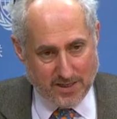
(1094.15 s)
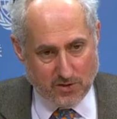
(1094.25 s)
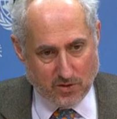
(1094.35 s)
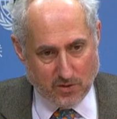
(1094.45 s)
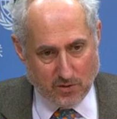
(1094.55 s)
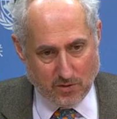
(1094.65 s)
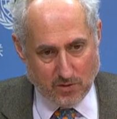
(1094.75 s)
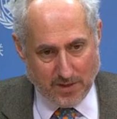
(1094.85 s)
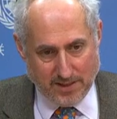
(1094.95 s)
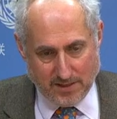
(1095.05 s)
I need to
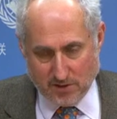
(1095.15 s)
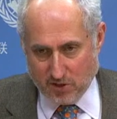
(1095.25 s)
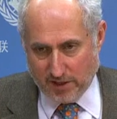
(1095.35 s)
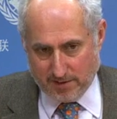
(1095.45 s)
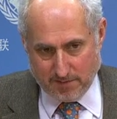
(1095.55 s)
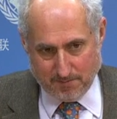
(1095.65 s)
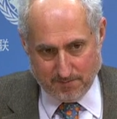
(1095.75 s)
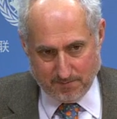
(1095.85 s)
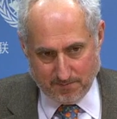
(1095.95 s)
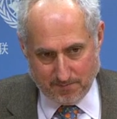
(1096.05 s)
I need to check.
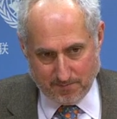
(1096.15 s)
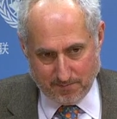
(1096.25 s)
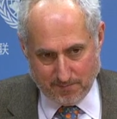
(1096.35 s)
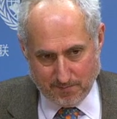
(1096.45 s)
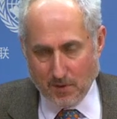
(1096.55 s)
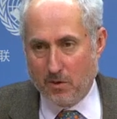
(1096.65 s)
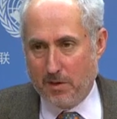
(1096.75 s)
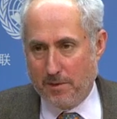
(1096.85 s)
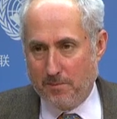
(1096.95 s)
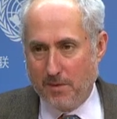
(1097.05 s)
Thank you.
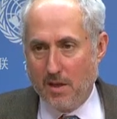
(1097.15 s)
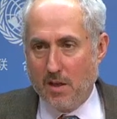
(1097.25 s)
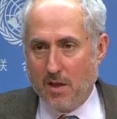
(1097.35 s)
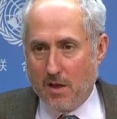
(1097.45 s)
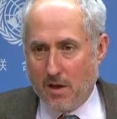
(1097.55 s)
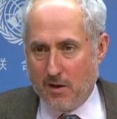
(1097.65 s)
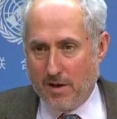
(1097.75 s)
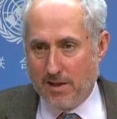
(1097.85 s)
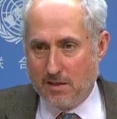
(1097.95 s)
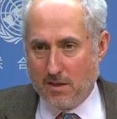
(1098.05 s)
Okay.
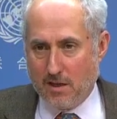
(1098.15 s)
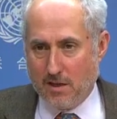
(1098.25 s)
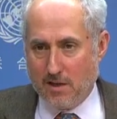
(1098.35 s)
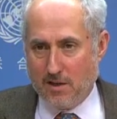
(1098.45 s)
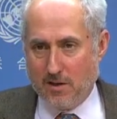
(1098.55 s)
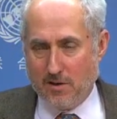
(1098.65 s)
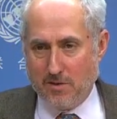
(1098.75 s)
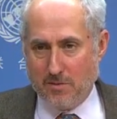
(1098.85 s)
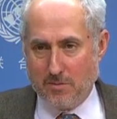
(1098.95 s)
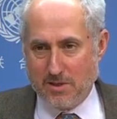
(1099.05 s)
All right,
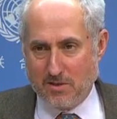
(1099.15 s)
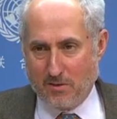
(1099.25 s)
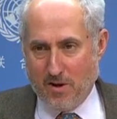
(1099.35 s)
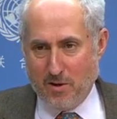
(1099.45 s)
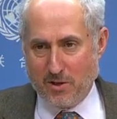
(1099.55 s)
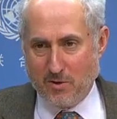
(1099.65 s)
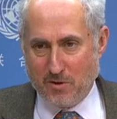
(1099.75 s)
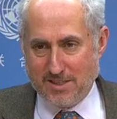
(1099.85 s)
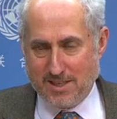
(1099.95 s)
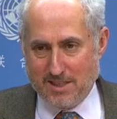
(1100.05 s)
uh, Mr. Varma, do
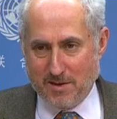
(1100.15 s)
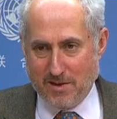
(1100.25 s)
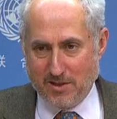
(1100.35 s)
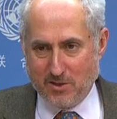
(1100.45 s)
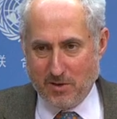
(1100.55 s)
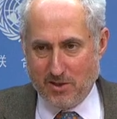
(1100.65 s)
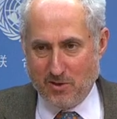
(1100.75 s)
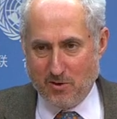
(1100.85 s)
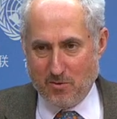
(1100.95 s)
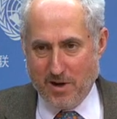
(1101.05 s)
you want to say something so we
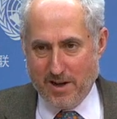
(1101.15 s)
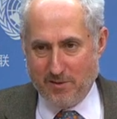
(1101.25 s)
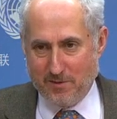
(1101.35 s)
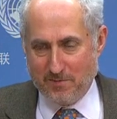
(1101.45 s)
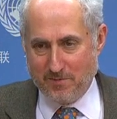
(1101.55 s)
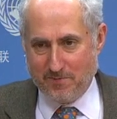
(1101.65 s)
can do a wave?